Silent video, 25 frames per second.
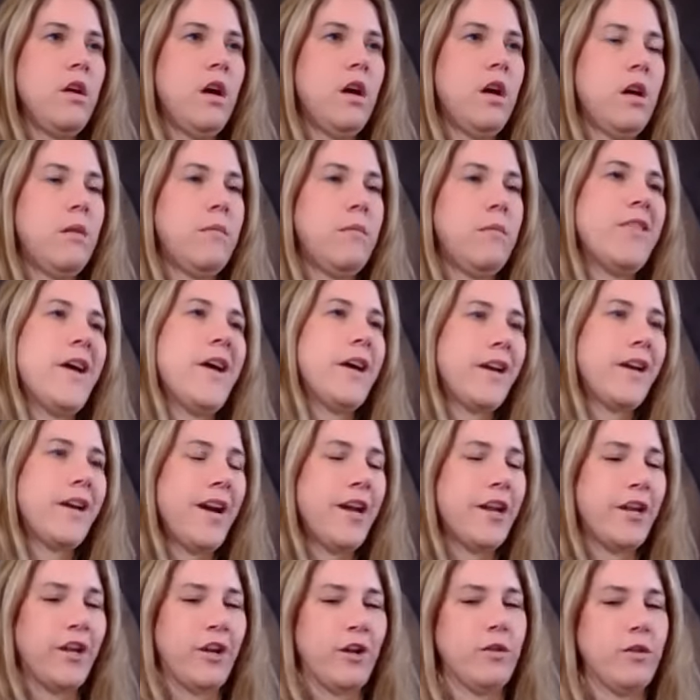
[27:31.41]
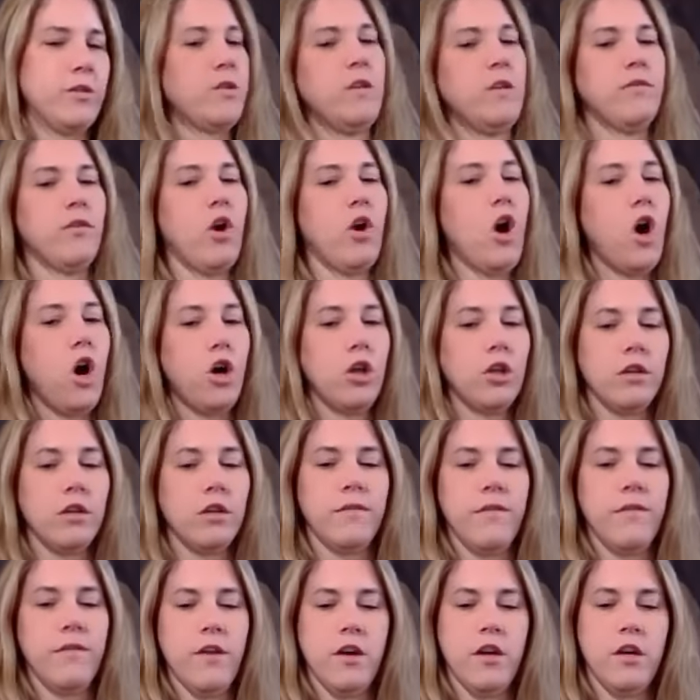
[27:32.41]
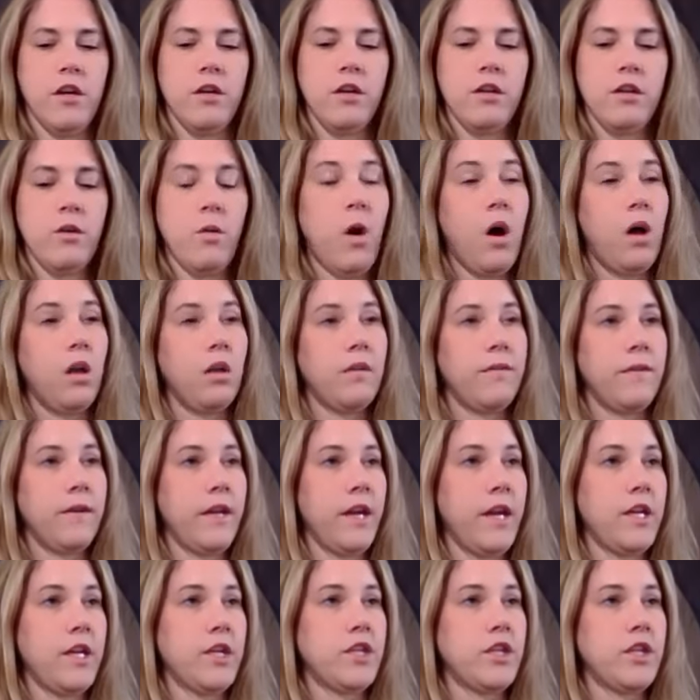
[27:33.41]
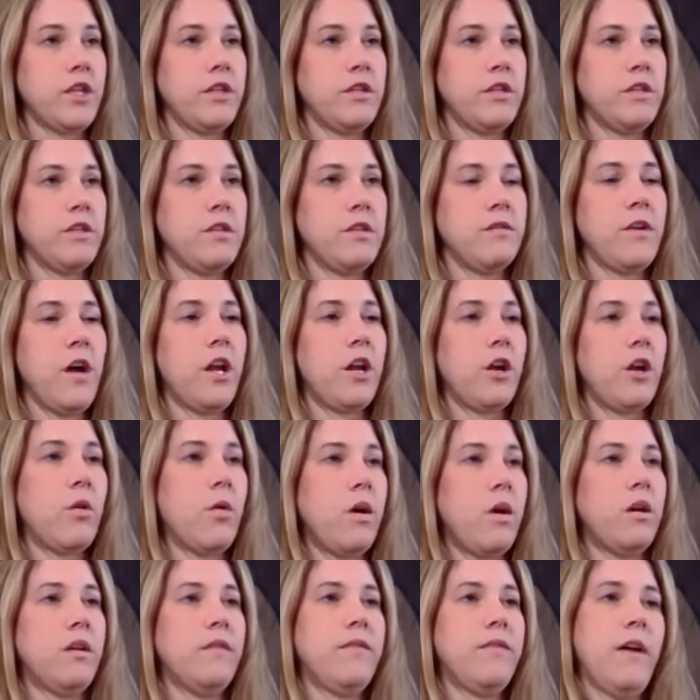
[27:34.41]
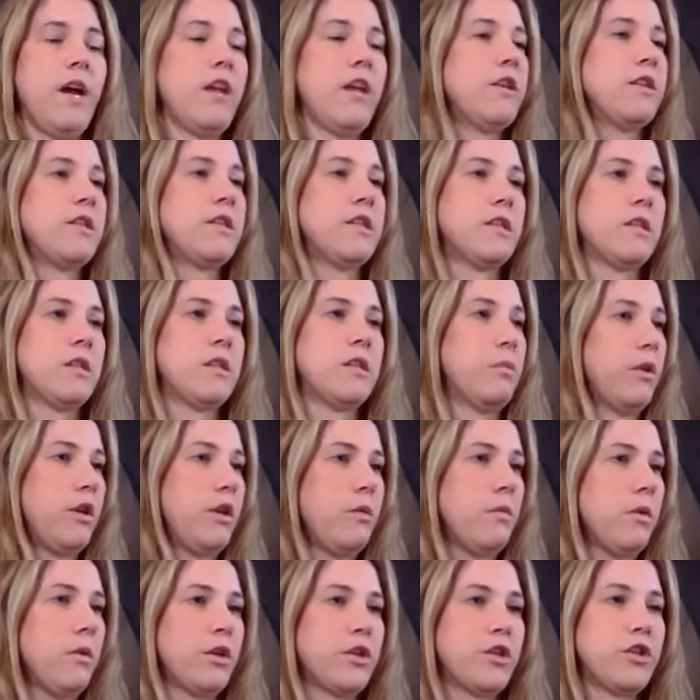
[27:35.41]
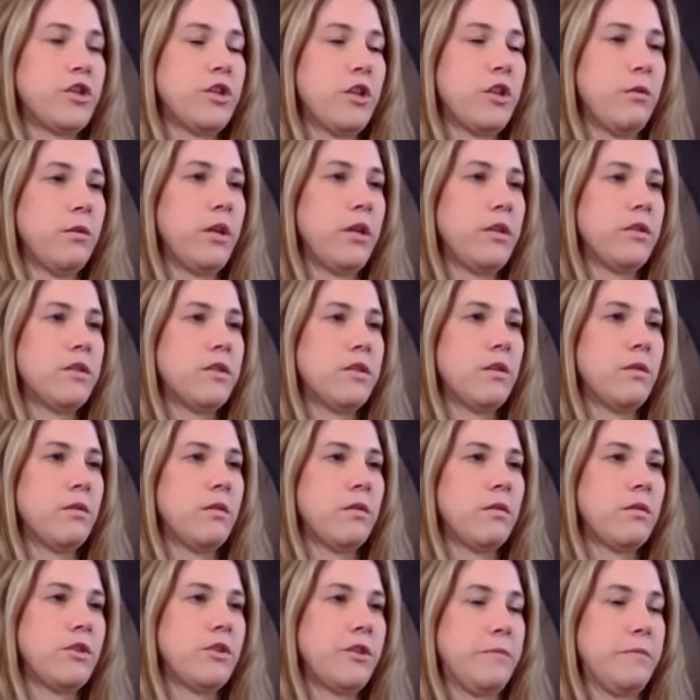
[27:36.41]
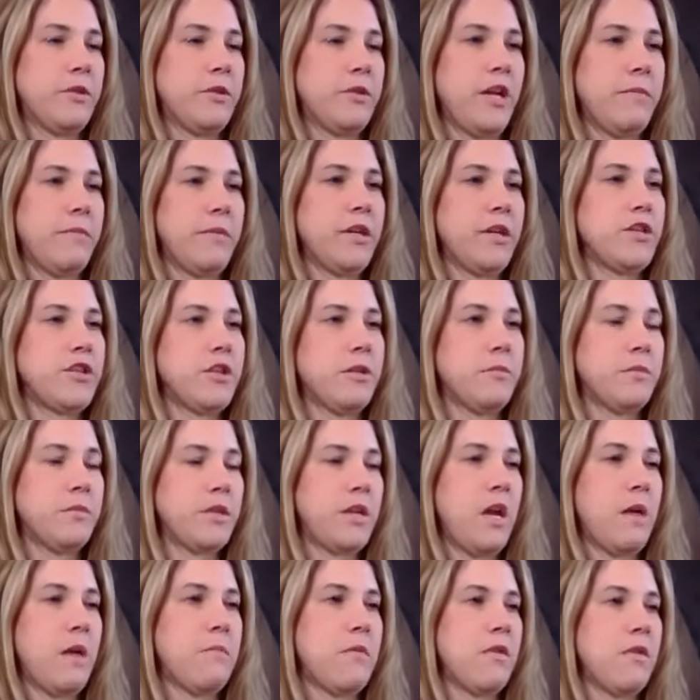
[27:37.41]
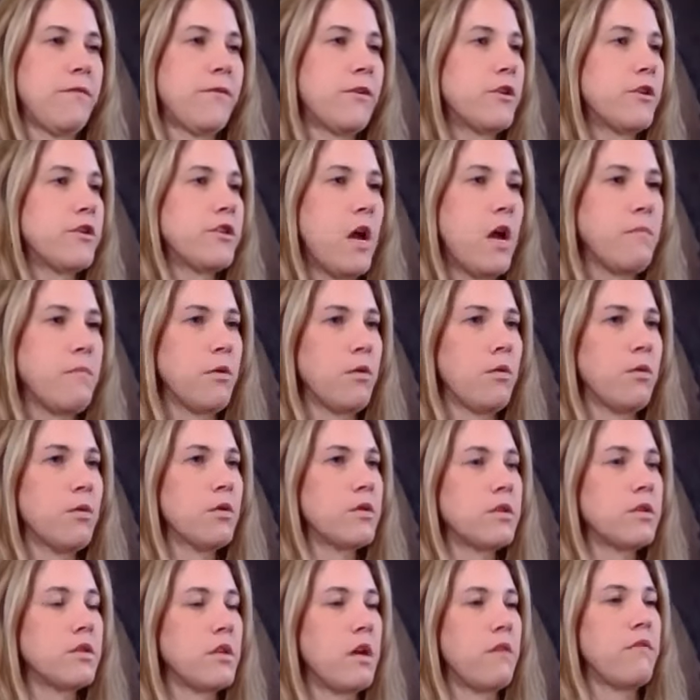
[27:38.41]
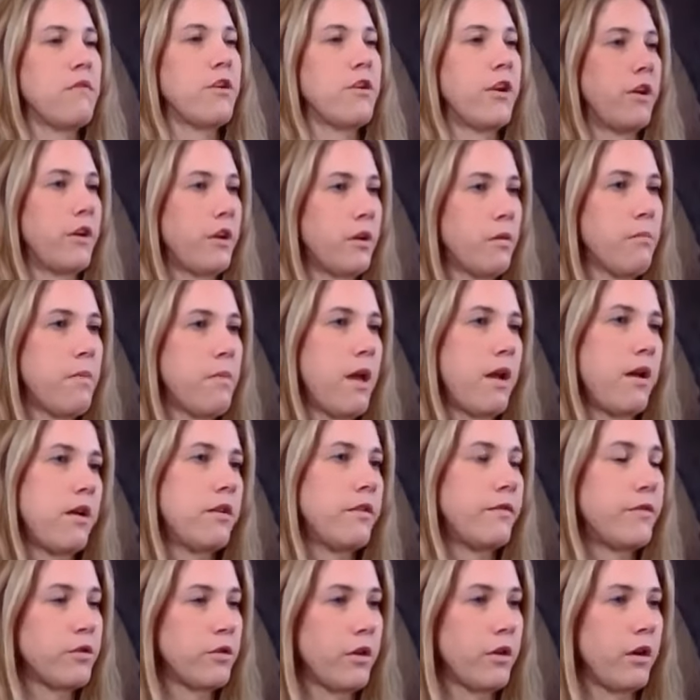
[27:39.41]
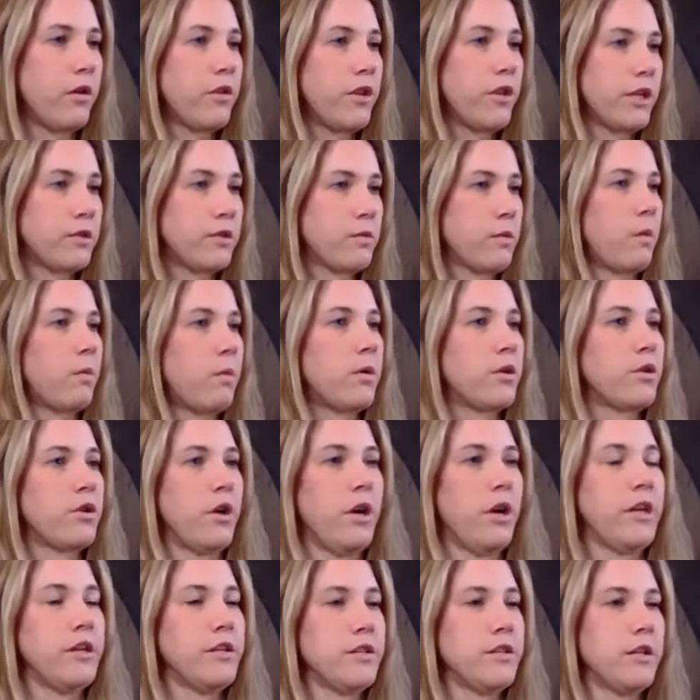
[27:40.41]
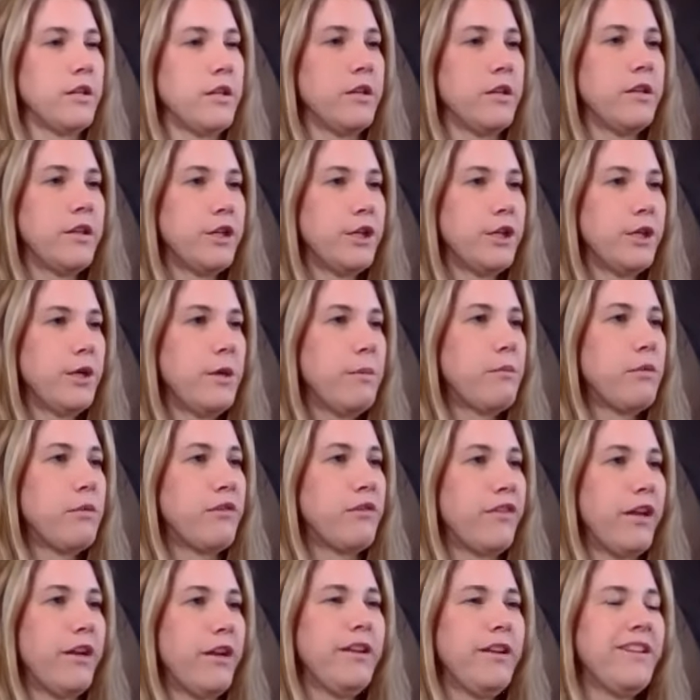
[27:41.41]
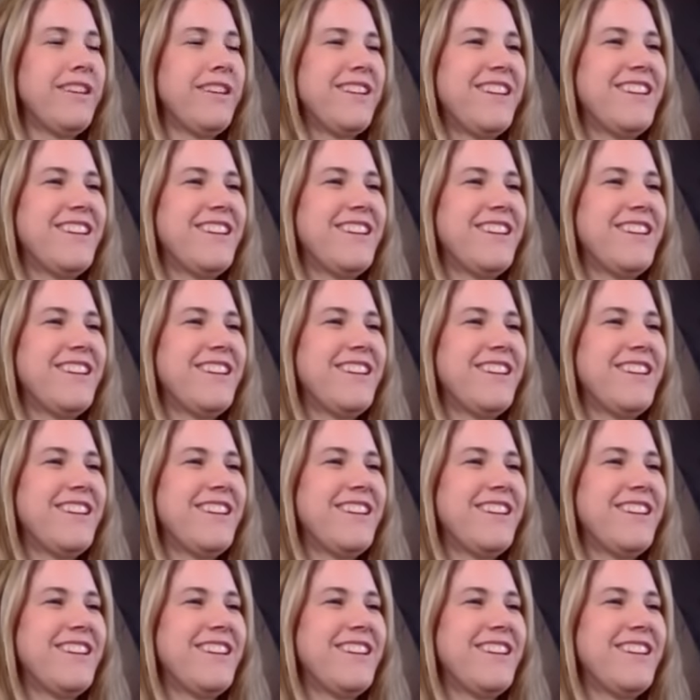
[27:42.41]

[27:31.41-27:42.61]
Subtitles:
And that kind of goes over all of the qualifications. You've got to qualify in the discipline you want to show in. So T.I.P championships can't be the first time your horse has ever done competitive trail. That's what we're trying to prevent.